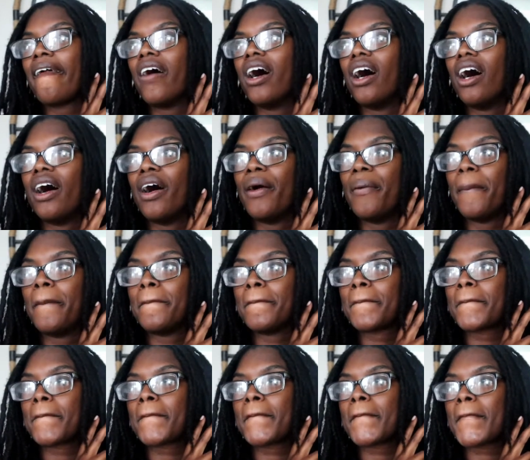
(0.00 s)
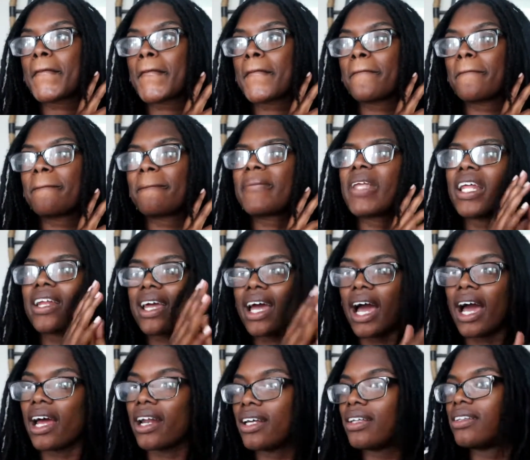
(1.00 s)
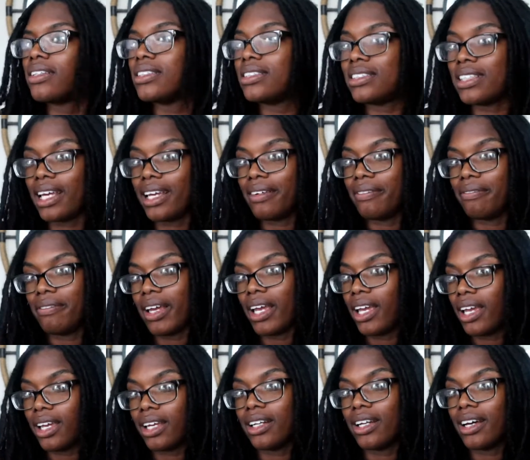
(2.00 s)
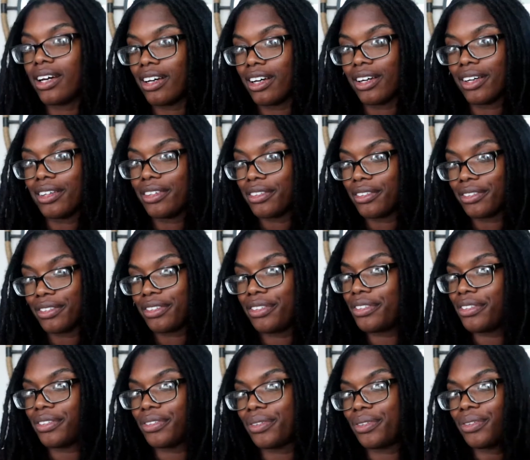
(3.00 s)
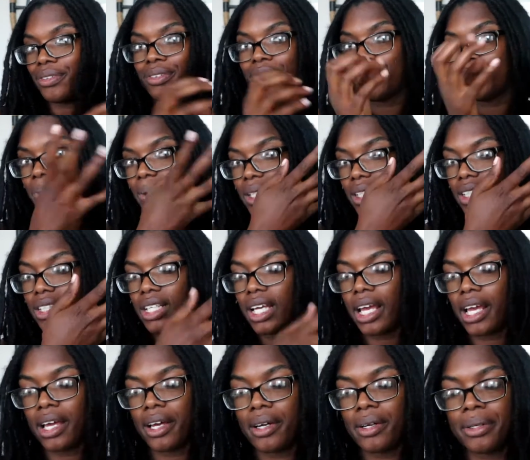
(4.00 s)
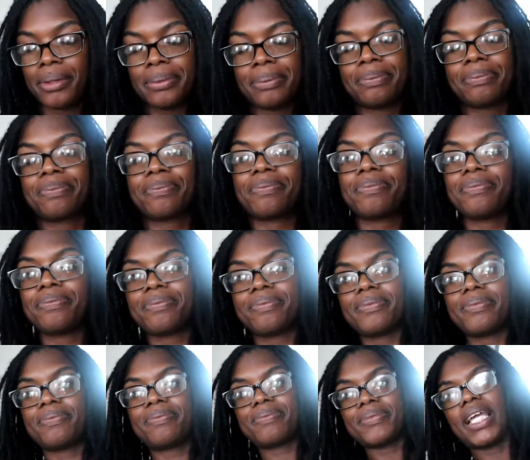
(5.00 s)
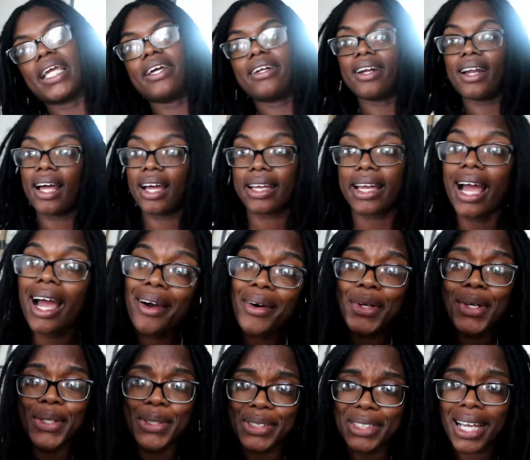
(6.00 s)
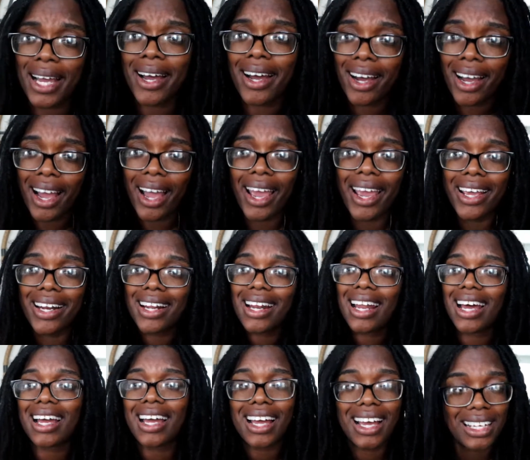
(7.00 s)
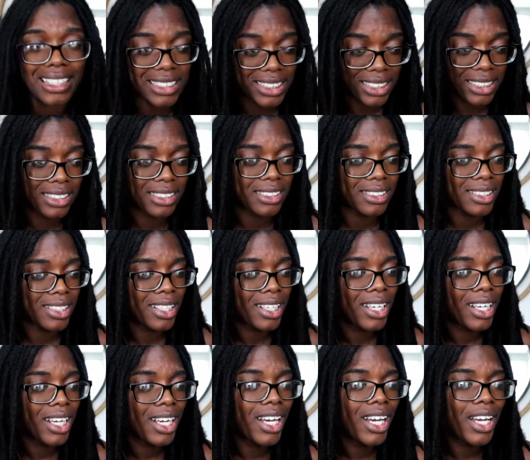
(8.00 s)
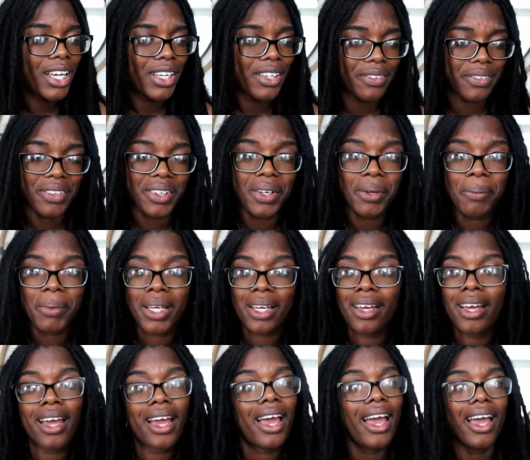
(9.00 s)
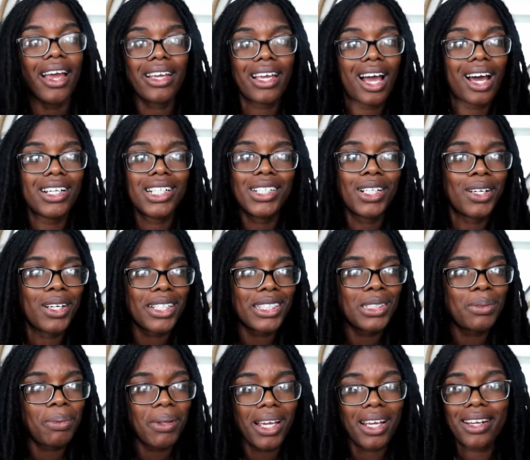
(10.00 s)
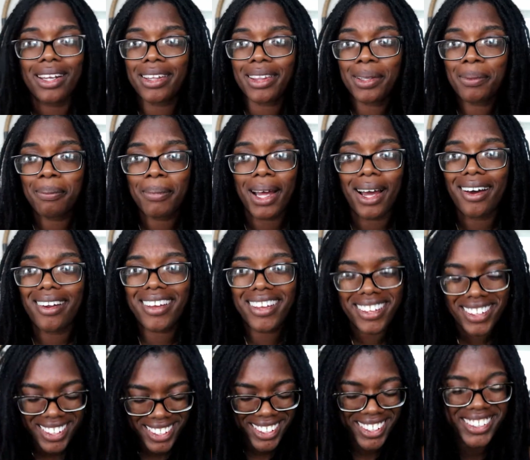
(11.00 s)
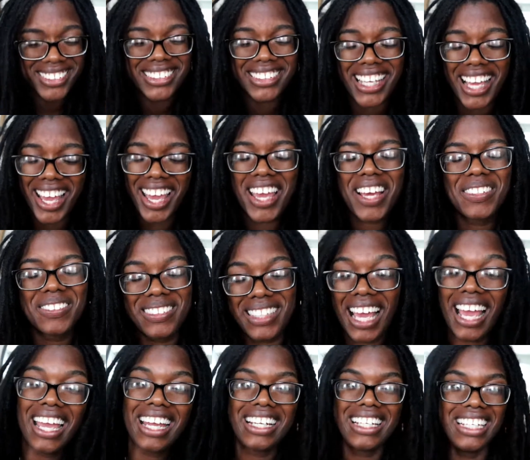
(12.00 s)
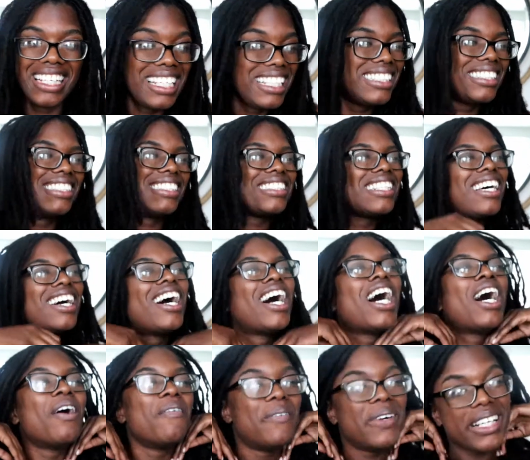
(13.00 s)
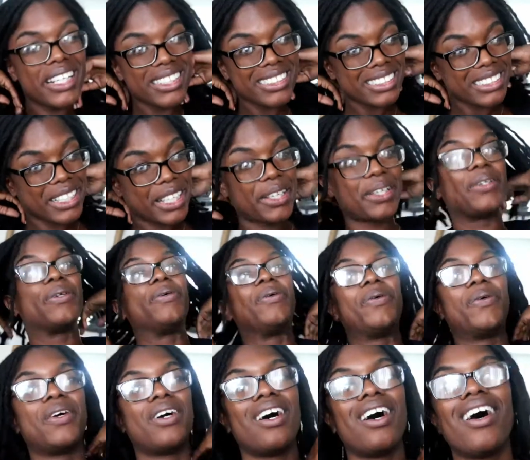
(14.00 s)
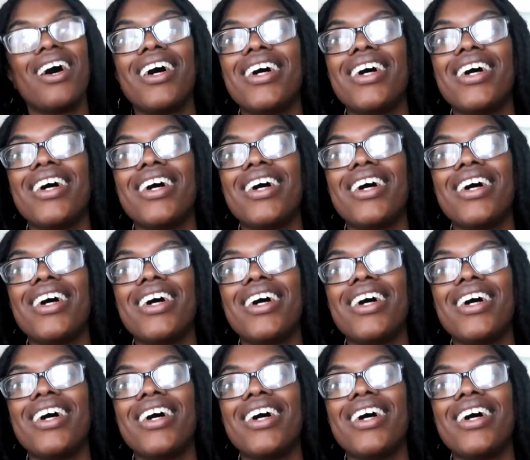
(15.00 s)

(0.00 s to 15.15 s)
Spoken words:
And kind of the same vein of with the damn interlocking. I don't know, child. I ain't a lockologist. You feel me? And Yanni don't explain nothing about damn techniques, but it's cool.